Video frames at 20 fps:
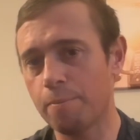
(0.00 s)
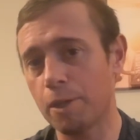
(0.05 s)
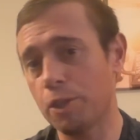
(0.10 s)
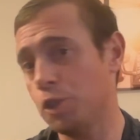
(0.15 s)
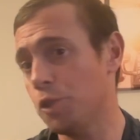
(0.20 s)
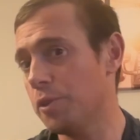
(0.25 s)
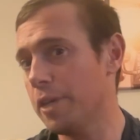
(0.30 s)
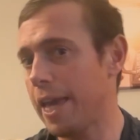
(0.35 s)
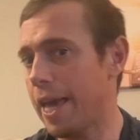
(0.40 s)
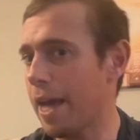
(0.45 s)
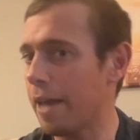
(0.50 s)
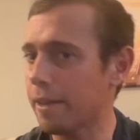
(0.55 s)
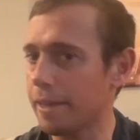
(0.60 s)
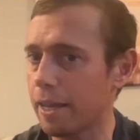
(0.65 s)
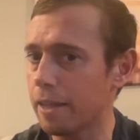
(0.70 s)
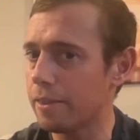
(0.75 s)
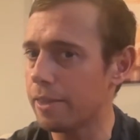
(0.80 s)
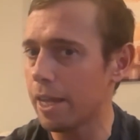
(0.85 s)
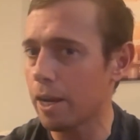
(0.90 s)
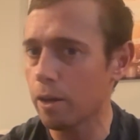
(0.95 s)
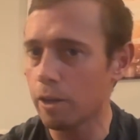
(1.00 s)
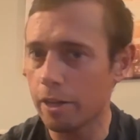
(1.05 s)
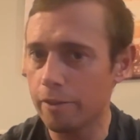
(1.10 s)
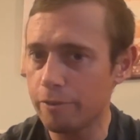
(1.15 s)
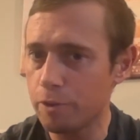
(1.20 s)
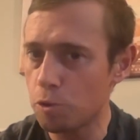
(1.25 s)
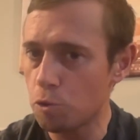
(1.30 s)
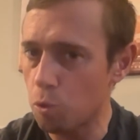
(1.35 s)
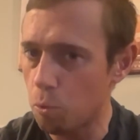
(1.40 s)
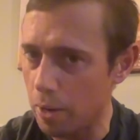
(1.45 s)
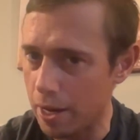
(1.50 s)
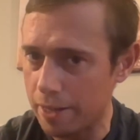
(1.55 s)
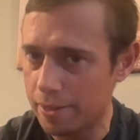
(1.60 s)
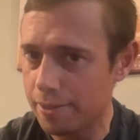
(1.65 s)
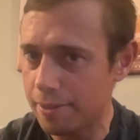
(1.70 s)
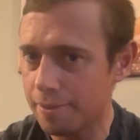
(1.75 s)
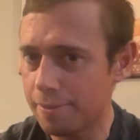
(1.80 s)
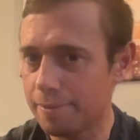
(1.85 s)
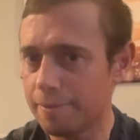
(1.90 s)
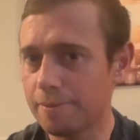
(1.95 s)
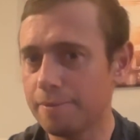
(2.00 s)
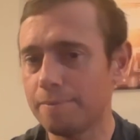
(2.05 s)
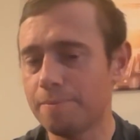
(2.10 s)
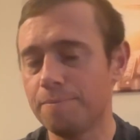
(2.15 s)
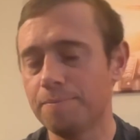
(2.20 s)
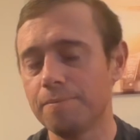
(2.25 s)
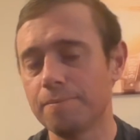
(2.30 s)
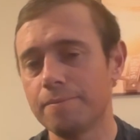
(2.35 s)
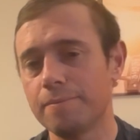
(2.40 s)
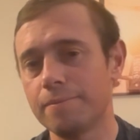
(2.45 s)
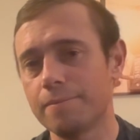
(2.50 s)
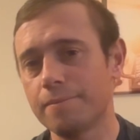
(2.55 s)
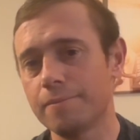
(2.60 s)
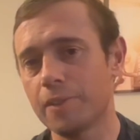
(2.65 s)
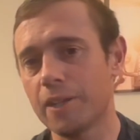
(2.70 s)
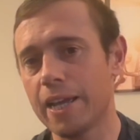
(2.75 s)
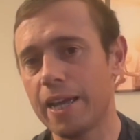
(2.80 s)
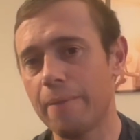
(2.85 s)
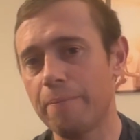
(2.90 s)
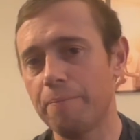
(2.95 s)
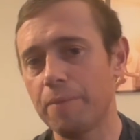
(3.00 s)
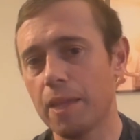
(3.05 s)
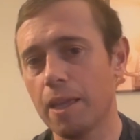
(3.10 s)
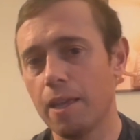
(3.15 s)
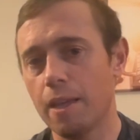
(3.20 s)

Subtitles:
but you can't get there if you quit, right?